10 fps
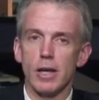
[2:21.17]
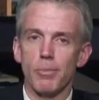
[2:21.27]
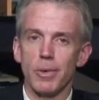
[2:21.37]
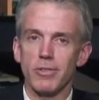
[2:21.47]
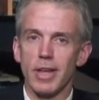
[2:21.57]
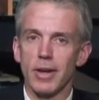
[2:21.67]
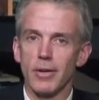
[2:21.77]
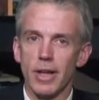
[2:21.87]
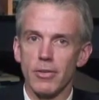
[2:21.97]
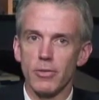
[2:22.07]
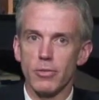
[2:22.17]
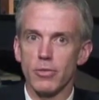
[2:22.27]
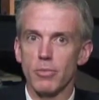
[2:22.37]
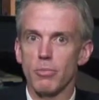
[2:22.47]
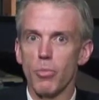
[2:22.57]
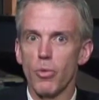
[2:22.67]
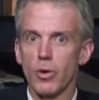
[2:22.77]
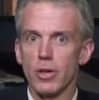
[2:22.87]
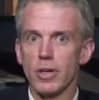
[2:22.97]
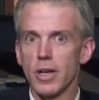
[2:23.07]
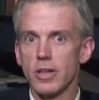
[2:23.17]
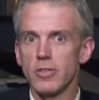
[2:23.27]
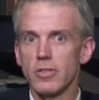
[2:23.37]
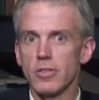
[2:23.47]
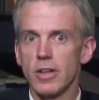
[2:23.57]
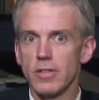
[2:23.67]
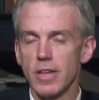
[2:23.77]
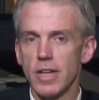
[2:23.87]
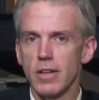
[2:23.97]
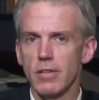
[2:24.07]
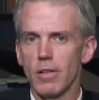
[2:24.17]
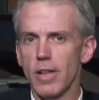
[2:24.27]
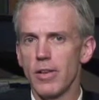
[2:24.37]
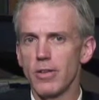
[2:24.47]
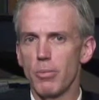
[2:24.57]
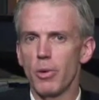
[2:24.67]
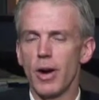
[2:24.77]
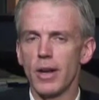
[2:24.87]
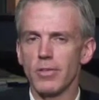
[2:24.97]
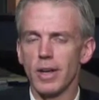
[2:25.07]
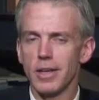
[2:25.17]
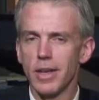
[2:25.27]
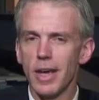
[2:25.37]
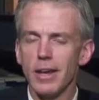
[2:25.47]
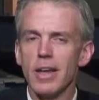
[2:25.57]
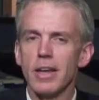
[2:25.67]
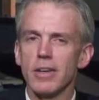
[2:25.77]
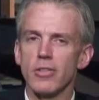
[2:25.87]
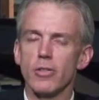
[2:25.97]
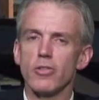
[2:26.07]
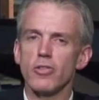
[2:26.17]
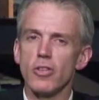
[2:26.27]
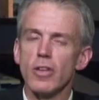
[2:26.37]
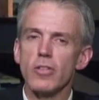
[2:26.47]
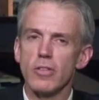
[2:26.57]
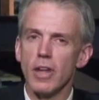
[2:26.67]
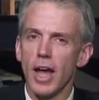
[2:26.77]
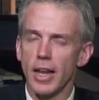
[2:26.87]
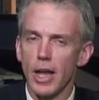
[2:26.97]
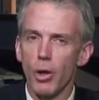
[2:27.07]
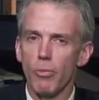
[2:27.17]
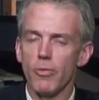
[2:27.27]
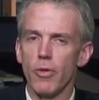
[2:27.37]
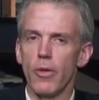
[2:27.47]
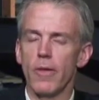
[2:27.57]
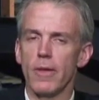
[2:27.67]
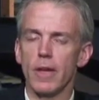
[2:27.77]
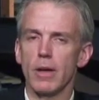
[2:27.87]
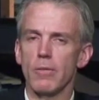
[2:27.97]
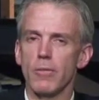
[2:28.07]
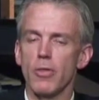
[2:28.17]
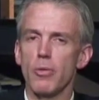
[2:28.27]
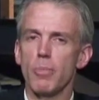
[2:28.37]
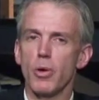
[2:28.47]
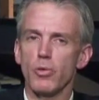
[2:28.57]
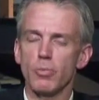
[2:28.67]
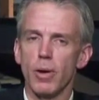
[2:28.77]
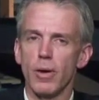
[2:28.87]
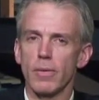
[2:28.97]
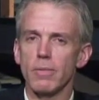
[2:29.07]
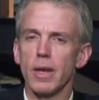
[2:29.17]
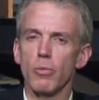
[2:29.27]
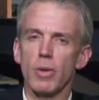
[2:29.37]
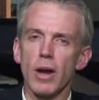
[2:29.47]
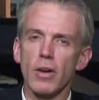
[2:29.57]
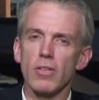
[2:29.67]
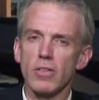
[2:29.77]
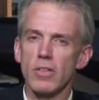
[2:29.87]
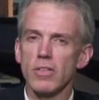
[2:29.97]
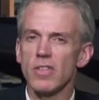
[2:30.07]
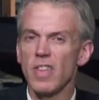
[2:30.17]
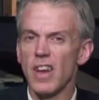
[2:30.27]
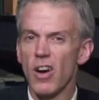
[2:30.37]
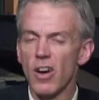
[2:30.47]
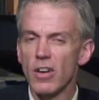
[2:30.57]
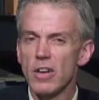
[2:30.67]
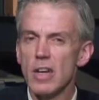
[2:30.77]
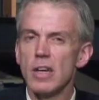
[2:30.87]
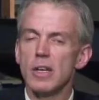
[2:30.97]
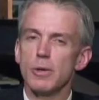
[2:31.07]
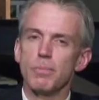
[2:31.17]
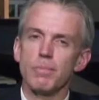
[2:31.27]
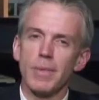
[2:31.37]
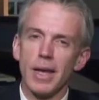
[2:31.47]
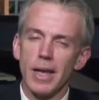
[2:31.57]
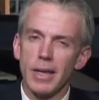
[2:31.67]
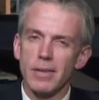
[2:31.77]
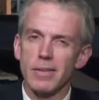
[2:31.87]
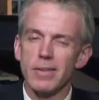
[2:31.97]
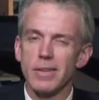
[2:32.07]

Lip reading: my standard answer is the more concussions I see, the less MRIs I get. They're just not helpful for the most part. In rare instances they are, and